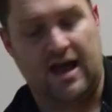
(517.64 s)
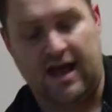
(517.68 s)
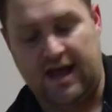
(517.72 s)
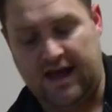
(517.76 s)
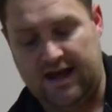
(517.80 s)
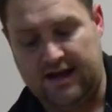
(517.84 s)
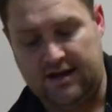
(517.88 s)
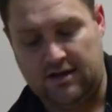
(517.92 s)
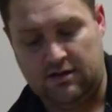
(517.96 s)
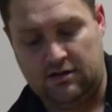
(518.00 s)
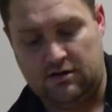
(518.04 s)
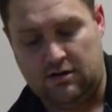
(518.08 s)

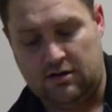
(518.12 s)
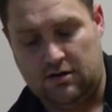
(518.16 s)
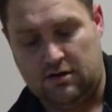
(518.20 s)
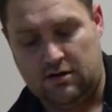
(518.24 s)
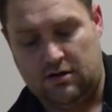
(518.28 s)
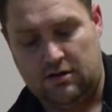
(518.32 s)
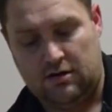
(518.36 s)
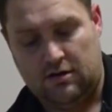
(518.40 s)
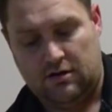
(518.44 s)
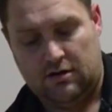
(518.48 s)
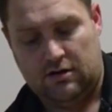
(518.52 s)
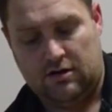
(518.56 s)
A.
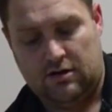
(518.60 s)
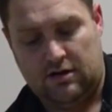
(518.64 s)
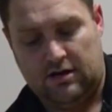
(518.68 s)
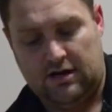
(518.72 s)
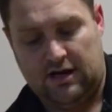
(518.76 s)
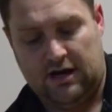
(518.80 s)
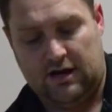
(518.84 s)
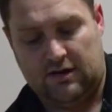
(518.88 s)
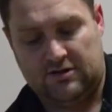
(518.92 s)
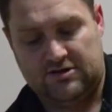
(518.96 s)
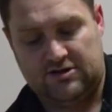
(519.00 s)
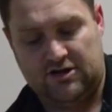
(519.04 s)

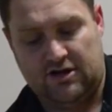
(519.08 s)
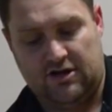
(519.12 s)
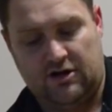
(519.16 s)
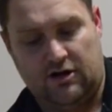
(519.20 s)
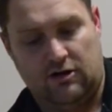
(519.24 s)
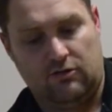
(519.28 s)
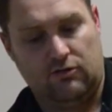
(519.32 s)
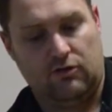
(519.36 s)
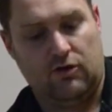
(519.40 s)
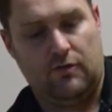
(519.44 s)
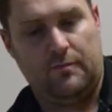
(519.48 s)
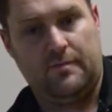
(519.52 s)
Now I turn
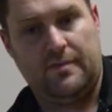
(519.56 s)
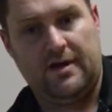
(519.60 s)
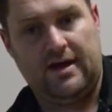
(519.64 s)
on group